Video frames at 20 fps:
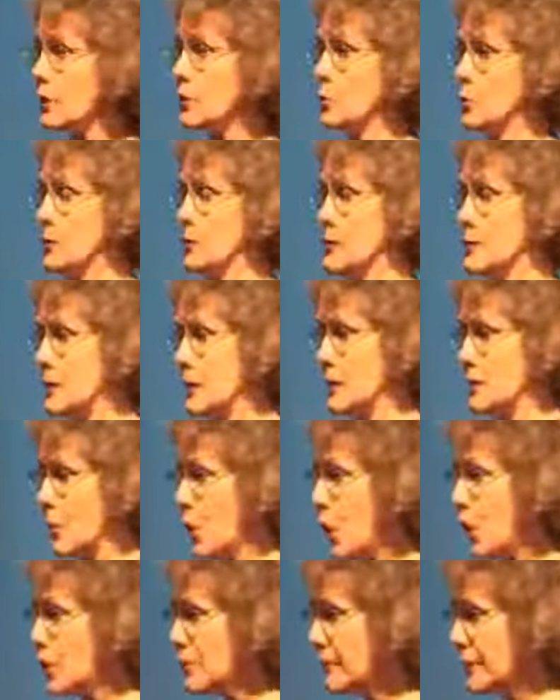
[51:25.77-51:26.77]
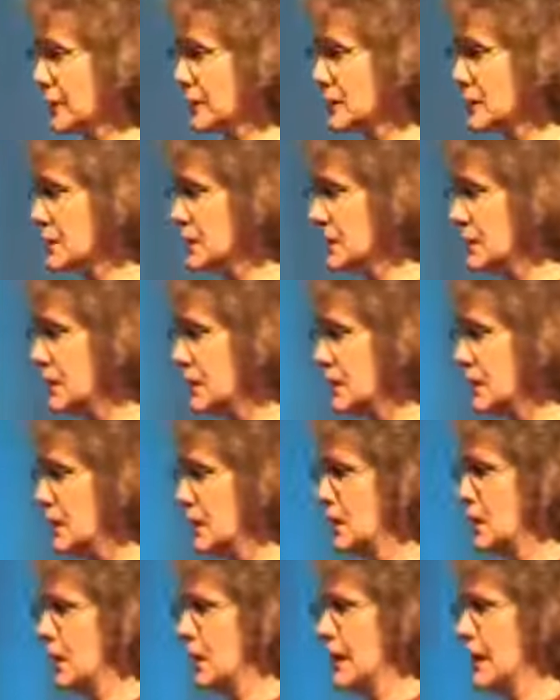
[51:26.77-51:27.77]
water was a big part of it.
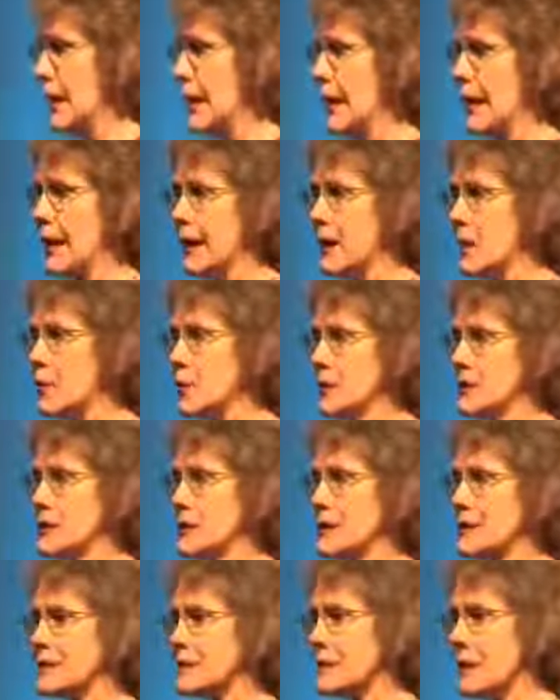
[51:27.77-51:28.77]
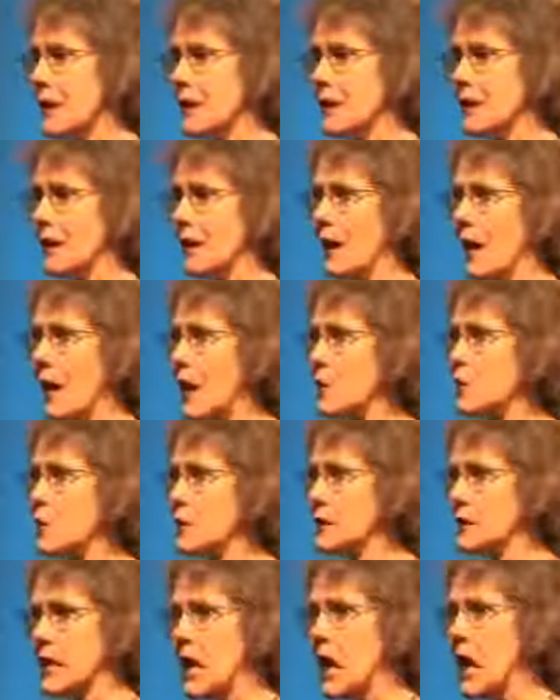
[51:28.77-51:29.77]
And it was exciting, and I
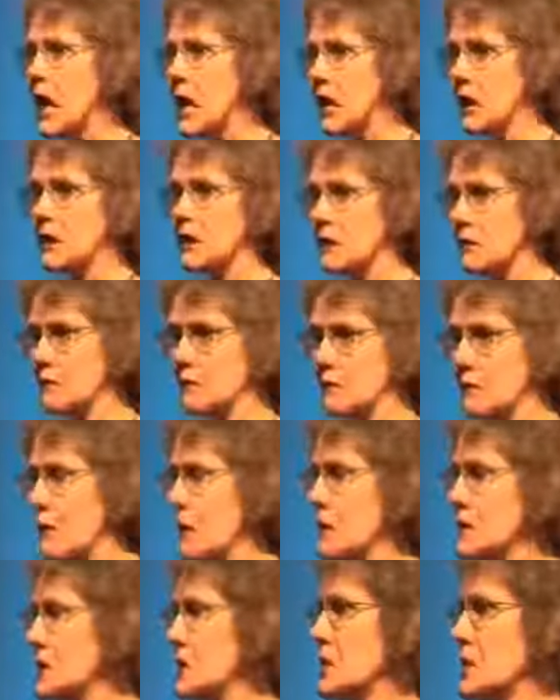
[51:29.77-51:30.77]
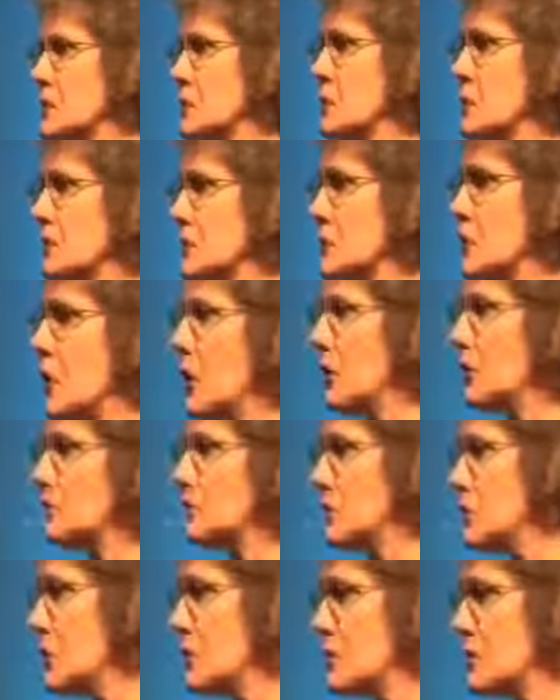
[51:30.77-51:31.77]
would take a teaspoon of salt
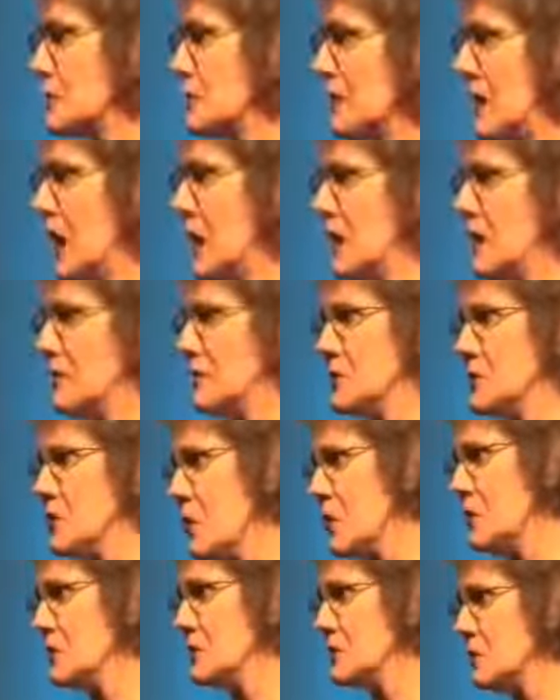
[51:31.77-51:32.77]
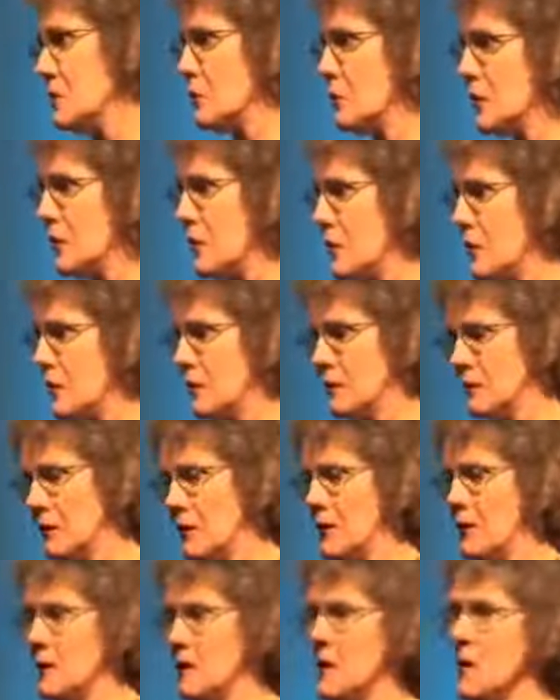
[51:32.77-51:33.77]
and just, I love salt, so it wasn't hard,
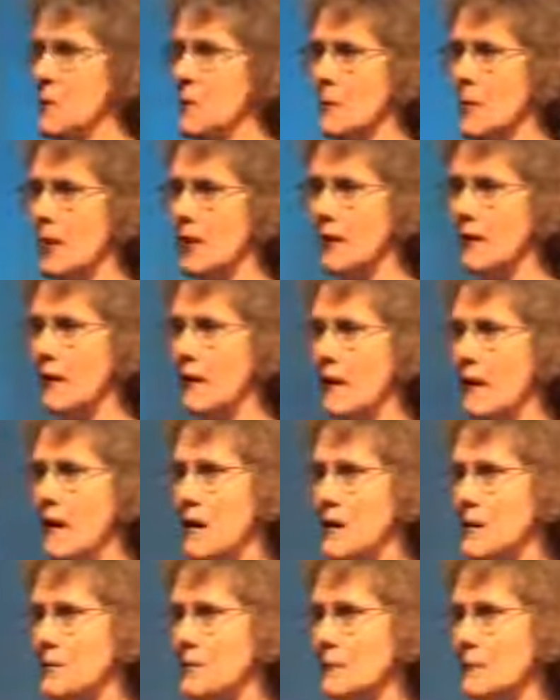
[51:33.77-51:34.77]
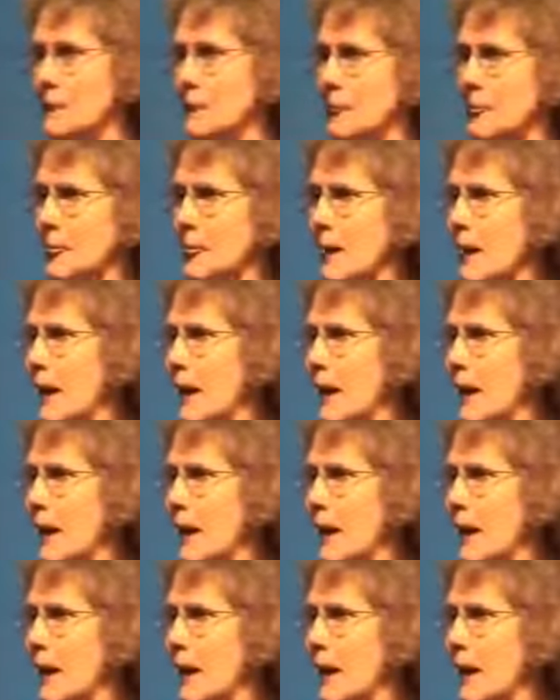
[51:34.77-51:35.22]
but um,